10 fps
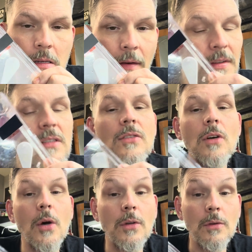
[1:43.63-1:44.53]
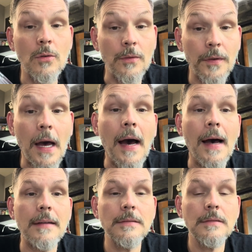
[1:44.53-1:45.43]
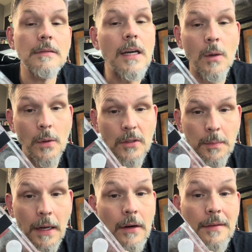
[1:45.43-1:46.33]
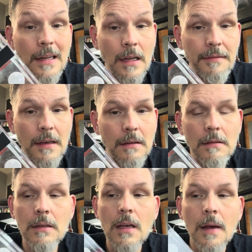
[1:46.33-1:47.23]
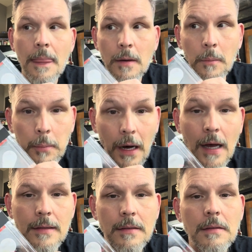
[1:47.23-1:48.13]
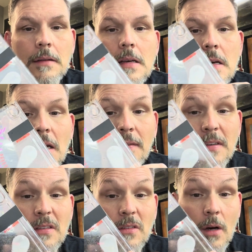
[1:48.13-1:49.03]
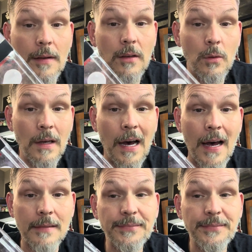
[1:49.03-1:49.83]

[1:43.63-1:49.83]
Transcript: this is all you've got, it works better than nothing. But if this is all that you got,